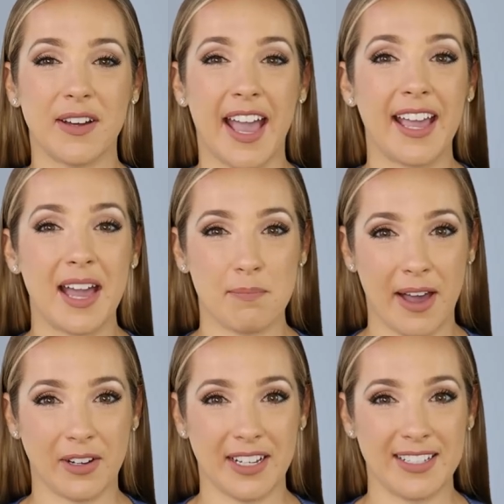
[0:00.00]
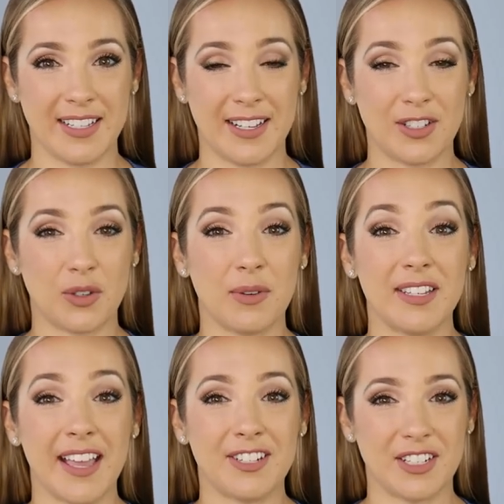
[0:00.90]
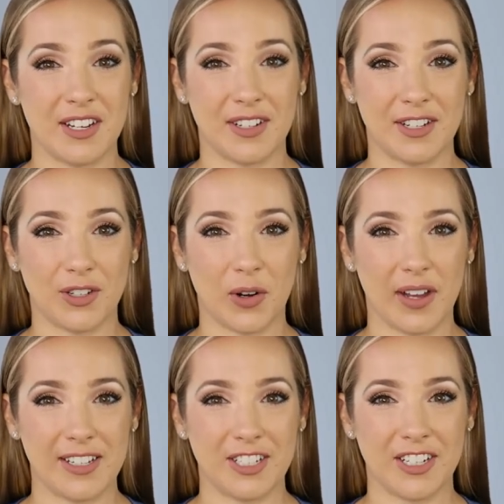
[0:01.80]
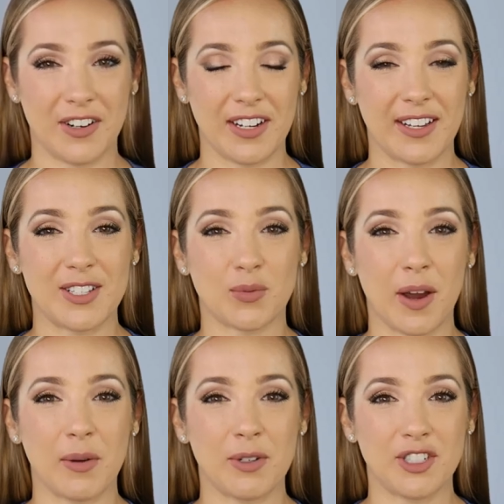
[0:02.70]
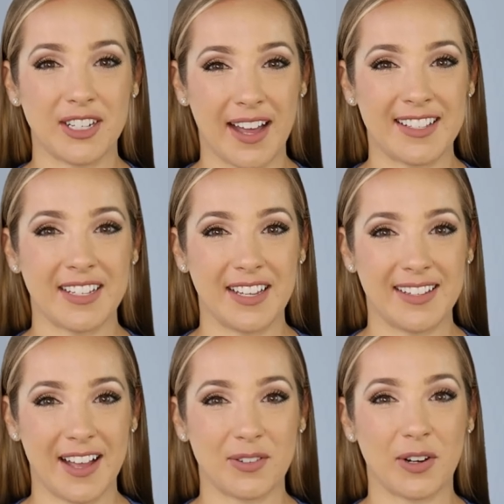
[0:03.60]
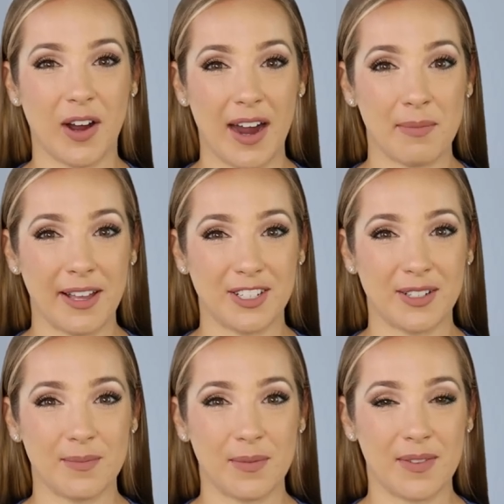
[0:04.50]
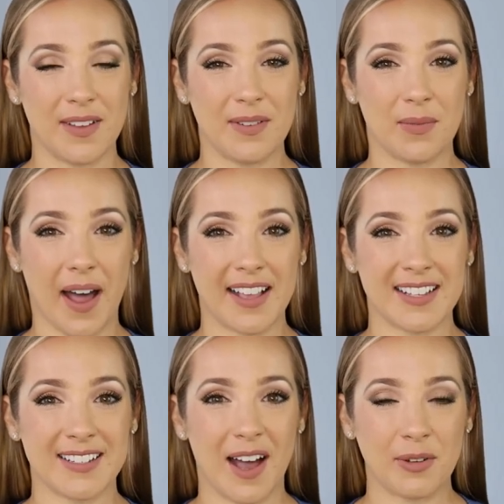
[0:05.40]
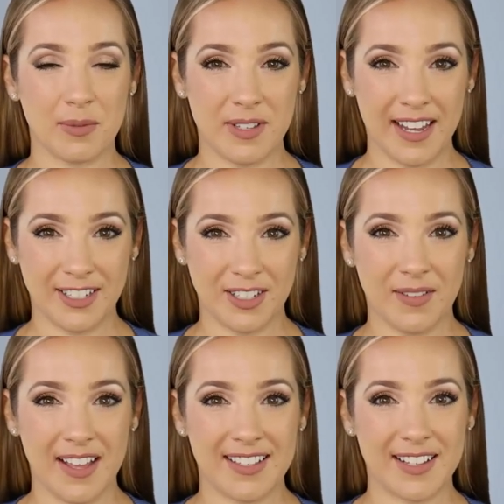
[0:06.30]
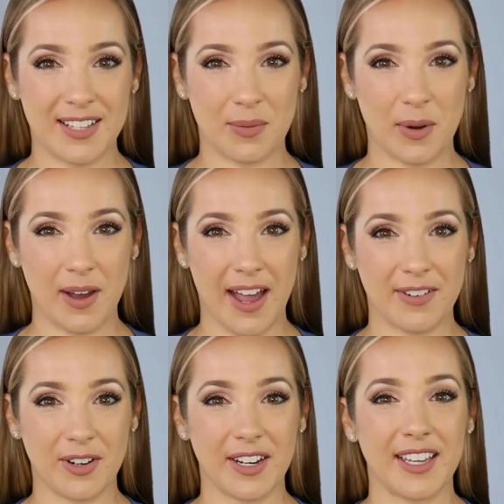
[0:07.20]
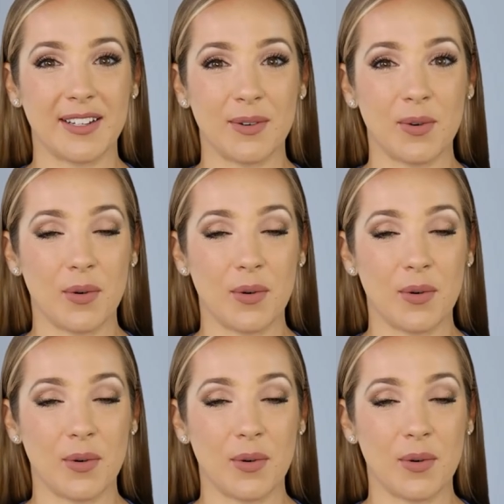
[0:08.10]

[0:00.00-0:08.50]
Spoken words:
of AIML into instrumentation and control engineering is revolutionizing industrial automation, process optimization, and system reliability.